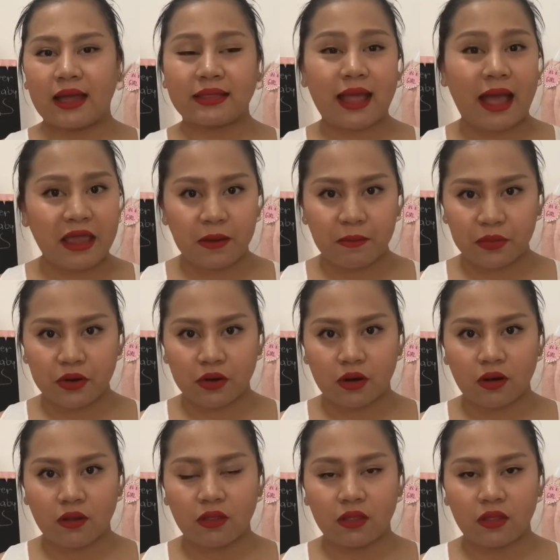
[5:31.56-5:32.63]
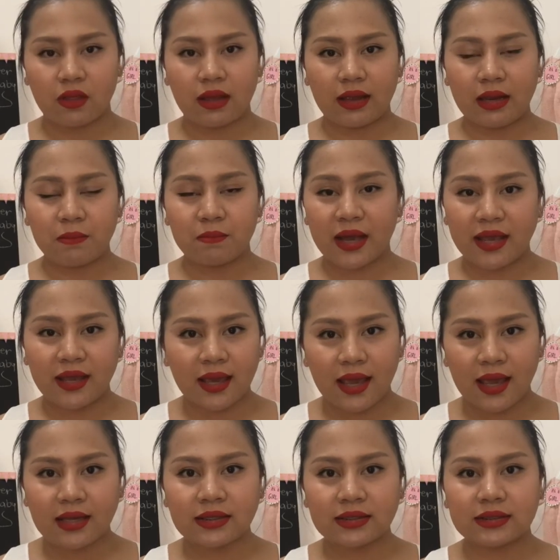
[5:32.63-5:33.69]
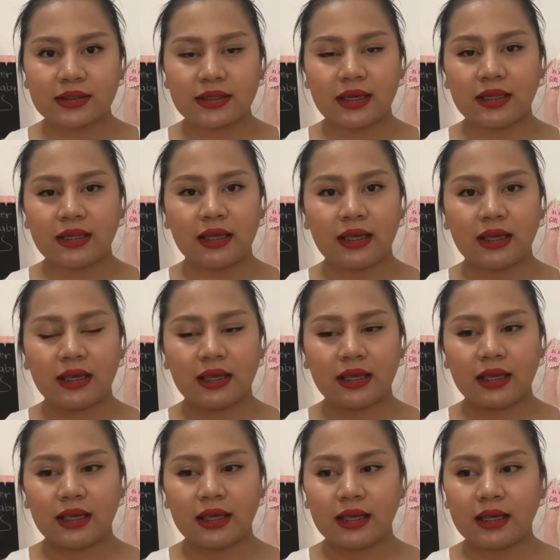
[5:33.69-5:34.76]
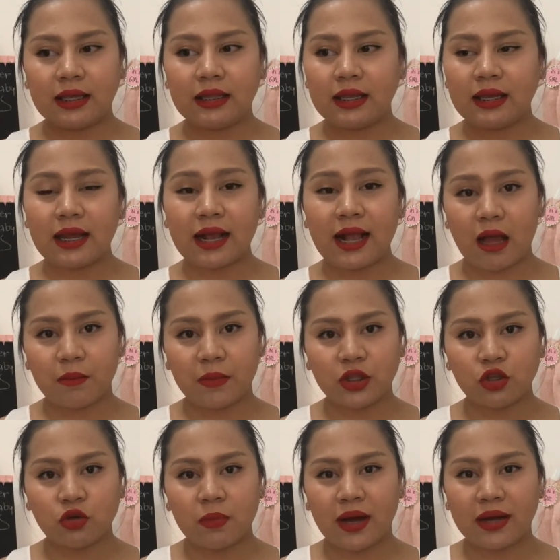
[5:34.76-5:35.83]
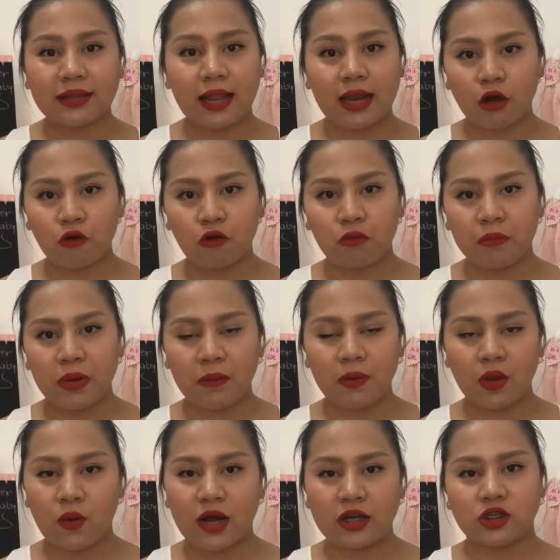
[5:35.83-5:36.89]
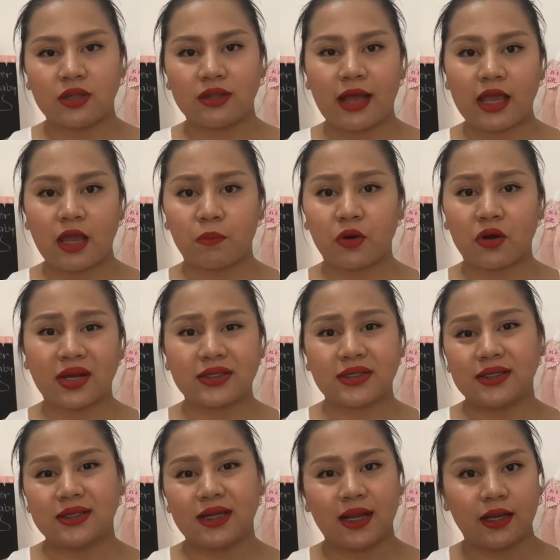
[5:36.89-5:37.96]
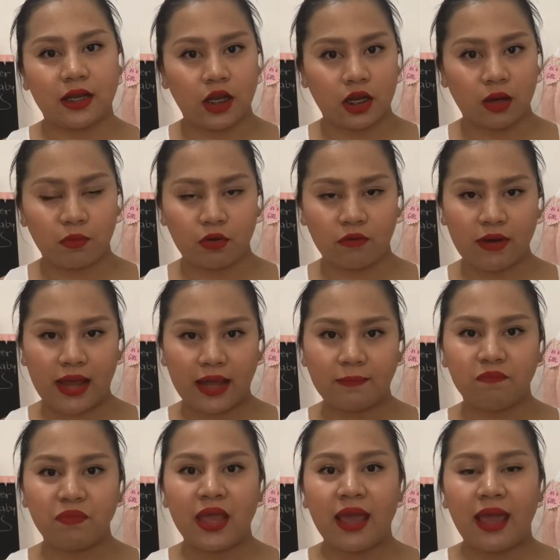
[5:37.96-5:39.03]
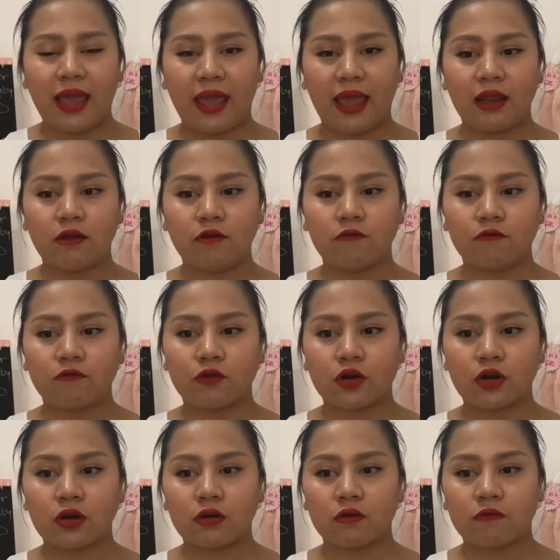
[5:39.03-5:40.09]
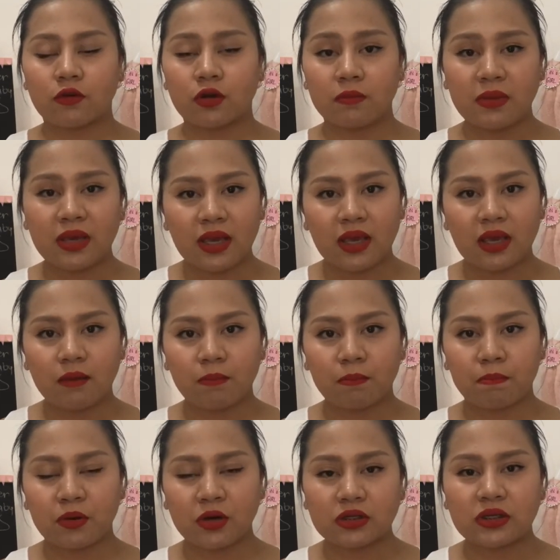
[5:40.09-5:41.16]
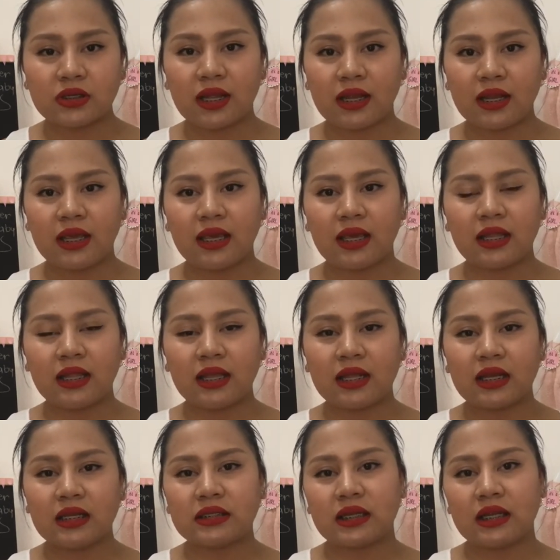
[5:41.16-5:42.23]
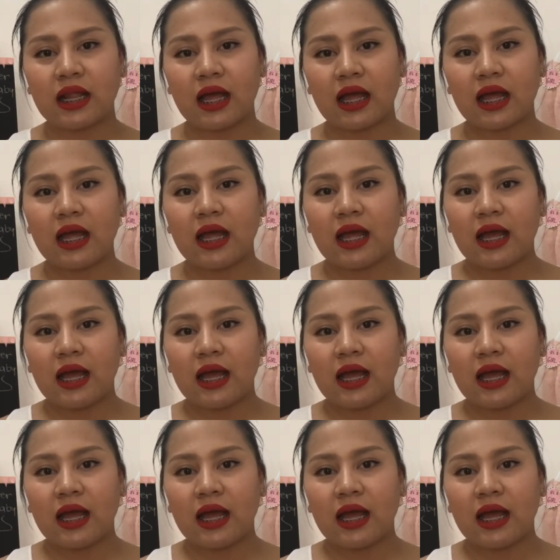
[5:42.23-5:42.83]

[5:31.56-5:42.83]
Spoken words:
diaper. In my case, hindi nagamit yung mga dala kong baby wash and diaper kasi sila na yung nag-provide. And for me, personally, hindi na rin sila